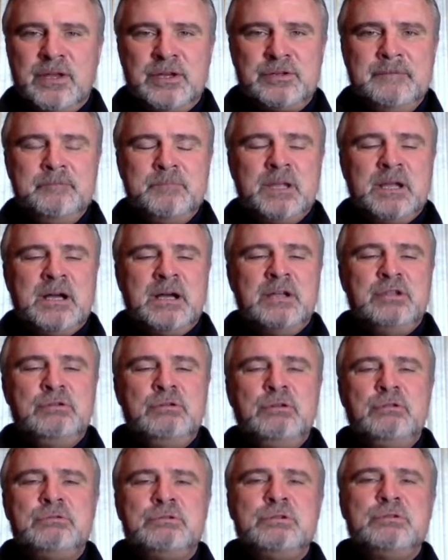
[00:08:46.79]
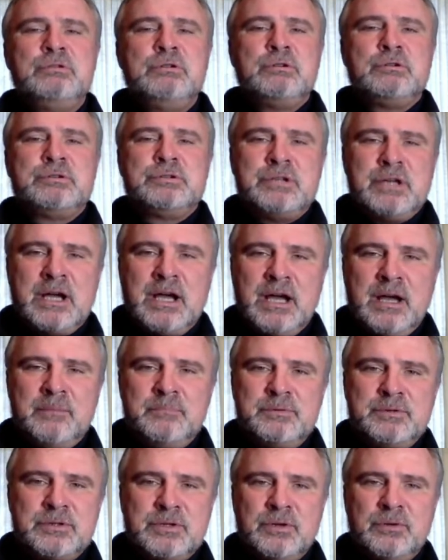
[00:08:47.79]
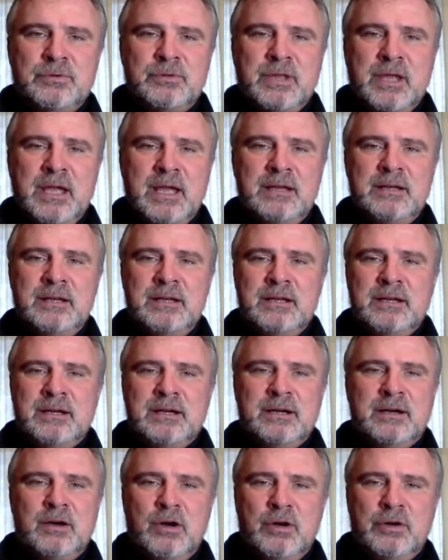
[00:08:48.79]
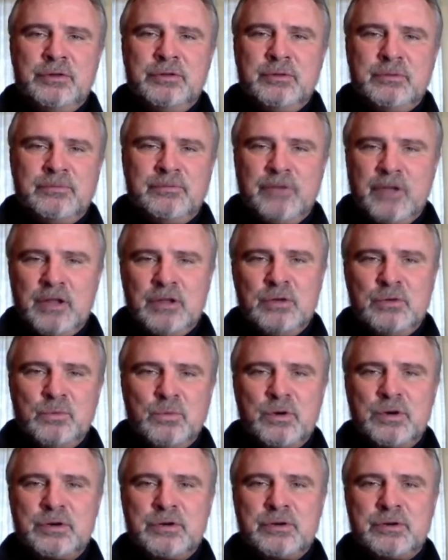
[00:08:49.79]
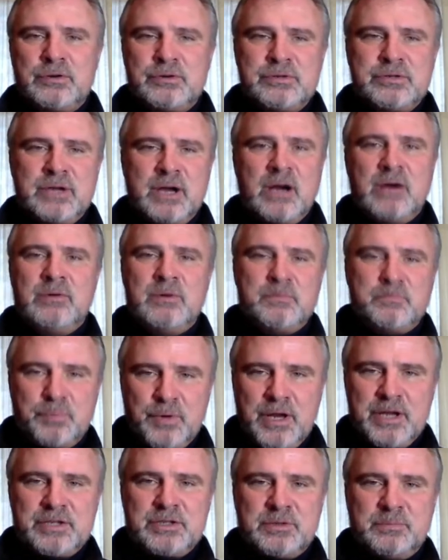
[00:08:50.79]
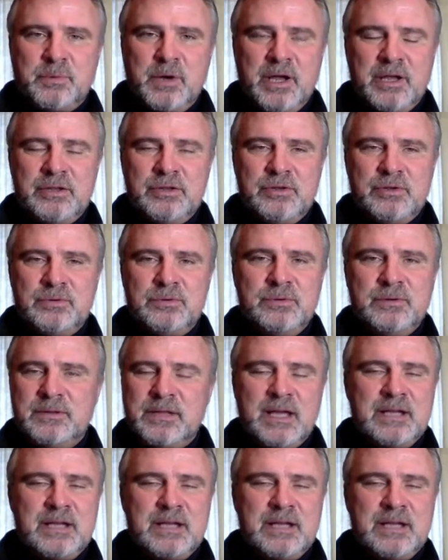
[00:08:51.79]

You don't do your job so that all the fellow workers are impressed by you.